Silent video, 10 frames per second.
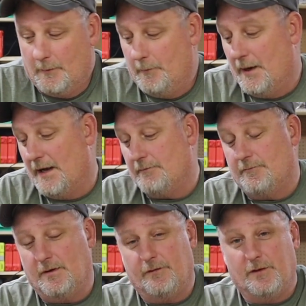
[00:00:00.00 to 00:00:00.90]
But
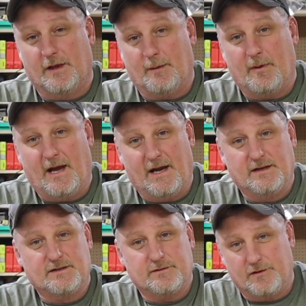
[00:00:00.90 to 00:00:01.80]
if you like
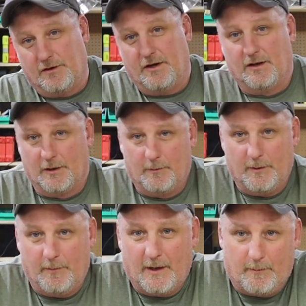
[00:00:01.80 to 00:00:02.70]
bags, you're going to get a little
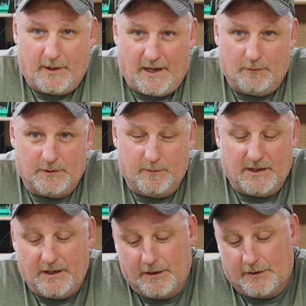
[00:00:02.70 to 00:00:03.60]
bit better bag with the
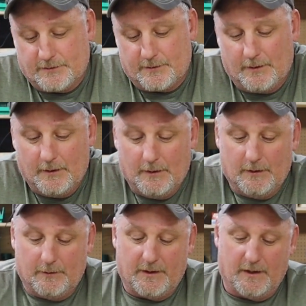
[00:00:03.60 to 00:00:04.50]
Makitas.
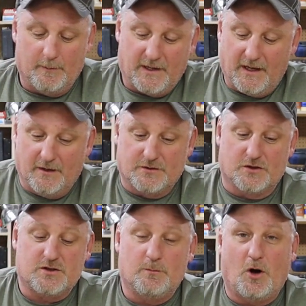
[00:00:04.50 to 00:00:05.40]
Okay, the Makitas
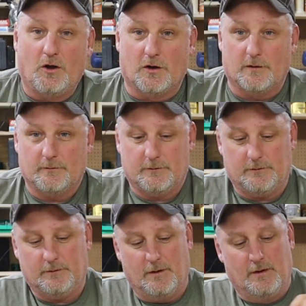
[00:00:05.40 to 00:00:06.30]
are smaller.
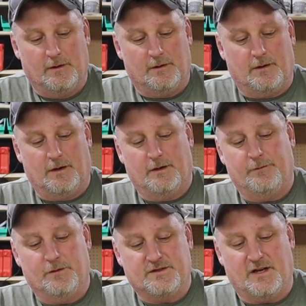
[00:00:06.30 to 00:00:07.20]

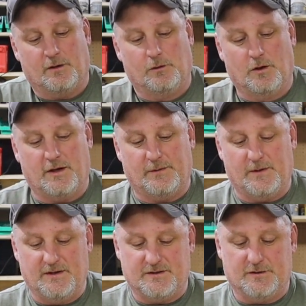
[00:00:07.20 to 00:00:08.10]
If you take a look at
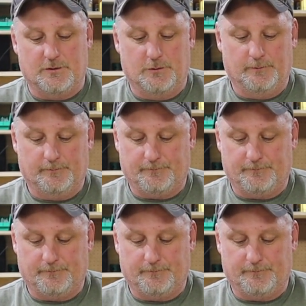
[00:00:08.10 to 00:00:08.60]
these two,